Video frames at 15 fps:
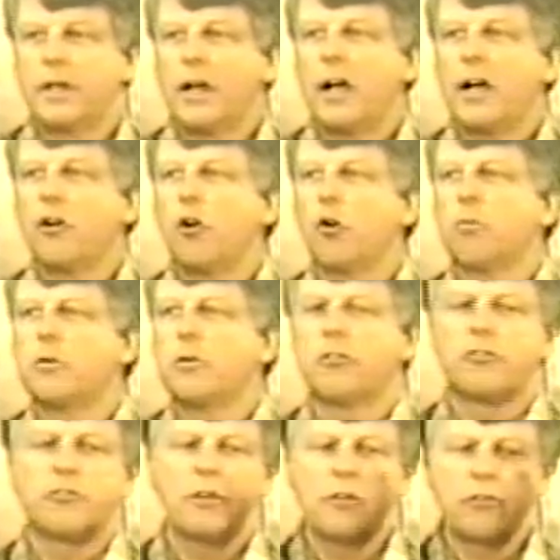I hope you'll
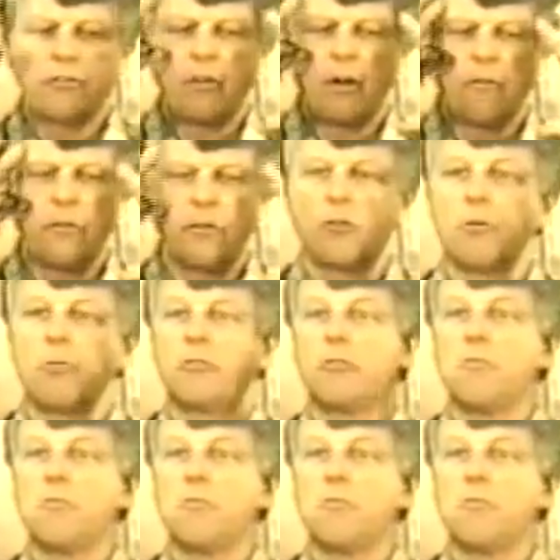see yourself in terms of